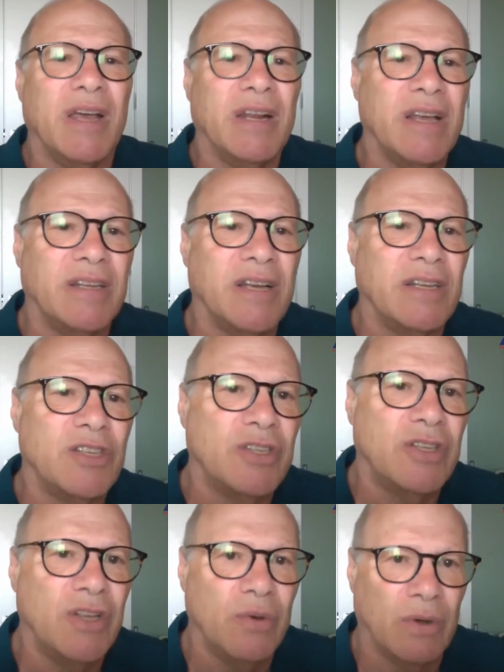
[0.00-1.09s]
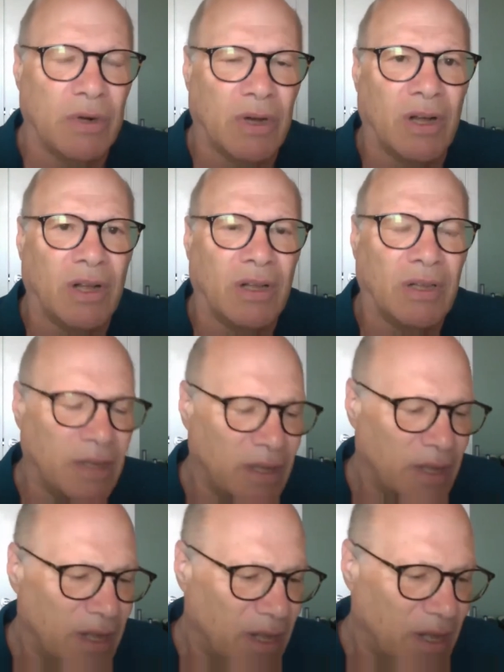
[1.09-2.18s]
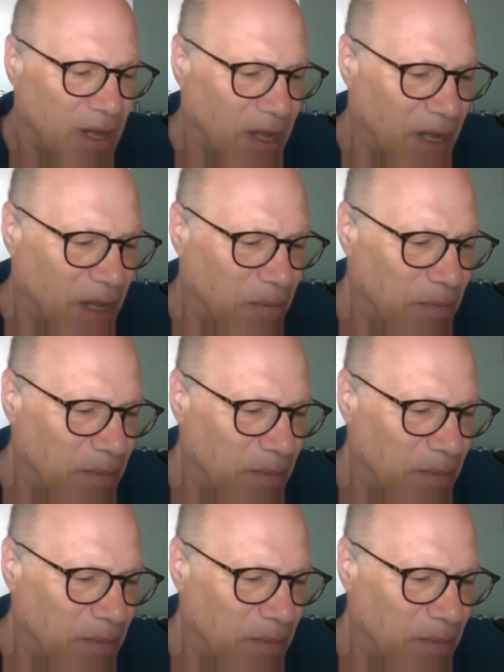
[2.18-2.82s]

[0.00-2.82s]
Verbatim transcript: any attention to you at all. Um,